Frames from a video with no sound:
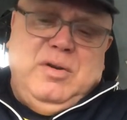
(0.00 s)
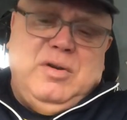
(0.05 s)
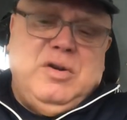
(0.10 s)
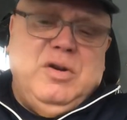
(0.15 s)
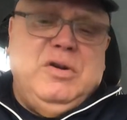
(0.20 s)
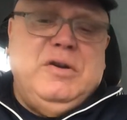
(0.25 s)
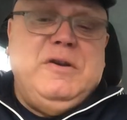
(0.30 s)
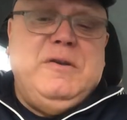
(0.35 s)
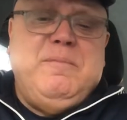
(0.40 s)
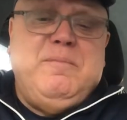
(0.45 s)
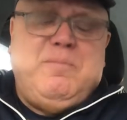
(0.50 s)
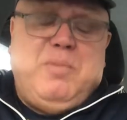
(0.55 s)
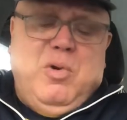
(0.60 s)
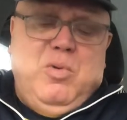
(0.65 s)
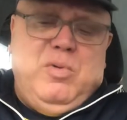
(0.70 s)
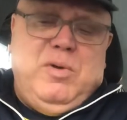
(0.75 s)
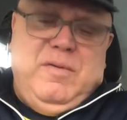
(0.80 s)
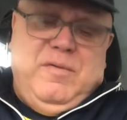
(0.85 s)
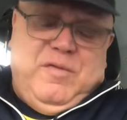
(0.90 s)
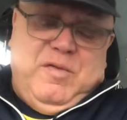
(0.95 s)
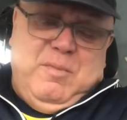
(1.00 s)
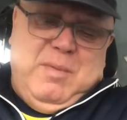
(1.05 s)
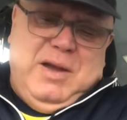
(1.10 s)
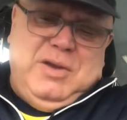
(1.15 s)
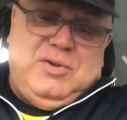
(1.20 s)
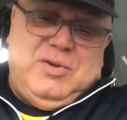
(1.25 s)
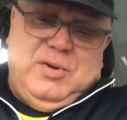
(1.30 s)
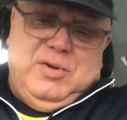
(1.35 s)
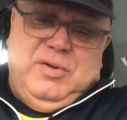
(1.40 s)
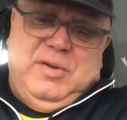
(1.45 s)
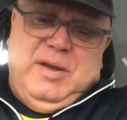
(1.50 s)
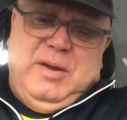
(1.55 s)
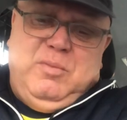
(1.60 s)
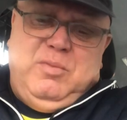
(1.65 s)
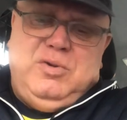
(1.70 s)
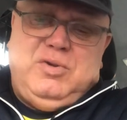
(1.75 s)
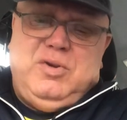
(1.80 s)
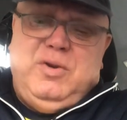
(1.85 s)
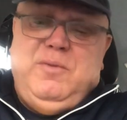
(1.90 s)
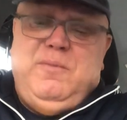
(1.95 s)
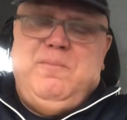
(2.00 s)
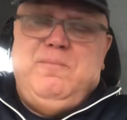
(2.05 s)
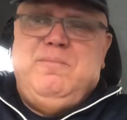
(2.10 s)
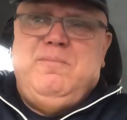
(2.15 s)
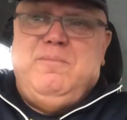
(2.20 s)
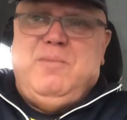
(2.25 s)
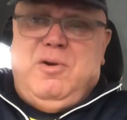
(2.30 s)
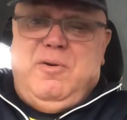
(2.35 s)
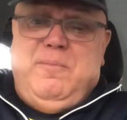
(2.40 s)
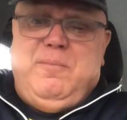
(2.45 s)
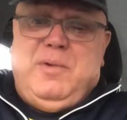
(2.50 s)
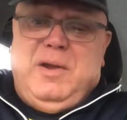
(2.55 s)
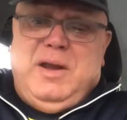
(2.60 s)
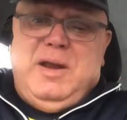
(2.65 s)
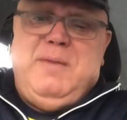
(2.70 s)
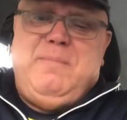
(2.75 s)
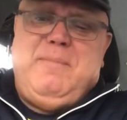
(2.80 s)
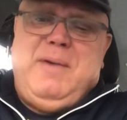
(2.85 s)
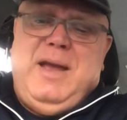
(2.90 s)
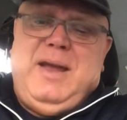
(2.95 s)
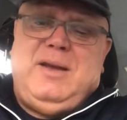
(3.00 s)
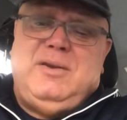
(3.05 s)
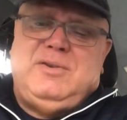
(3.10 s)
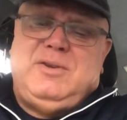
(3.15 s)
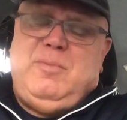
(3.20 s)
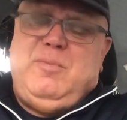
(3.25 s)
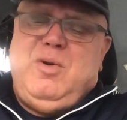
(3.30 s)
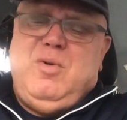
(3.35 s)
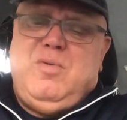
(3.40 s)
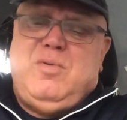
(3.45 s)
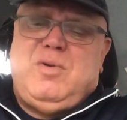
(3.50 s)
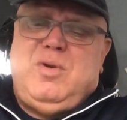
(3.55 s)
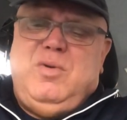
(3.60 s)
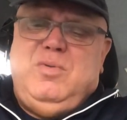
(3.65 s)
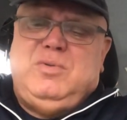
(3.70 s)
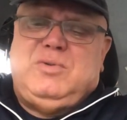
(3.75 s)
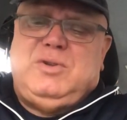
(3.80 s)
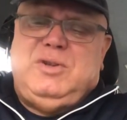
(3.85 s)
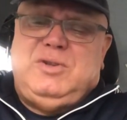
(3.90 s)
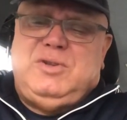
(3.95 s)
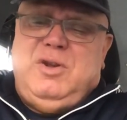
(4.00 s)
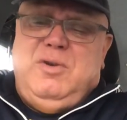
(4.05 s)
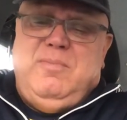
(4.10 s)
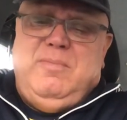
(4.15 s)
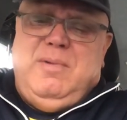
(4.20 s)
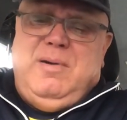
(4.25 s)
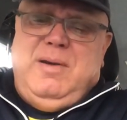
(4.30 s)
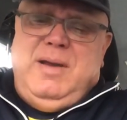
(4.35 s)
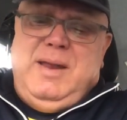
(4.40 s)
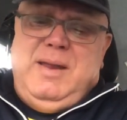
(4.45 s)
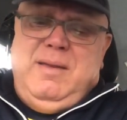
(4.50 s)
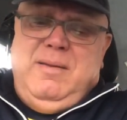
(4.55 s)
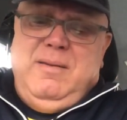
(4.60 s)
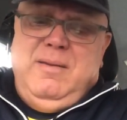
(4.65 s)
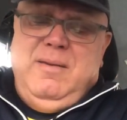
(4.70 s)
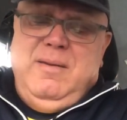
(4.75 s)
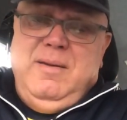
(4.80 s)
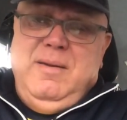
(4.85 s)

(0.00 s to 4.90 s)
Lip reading: I've got important information on there. Would you mind bringing it back?" I said, "Well, of course, it's not mine."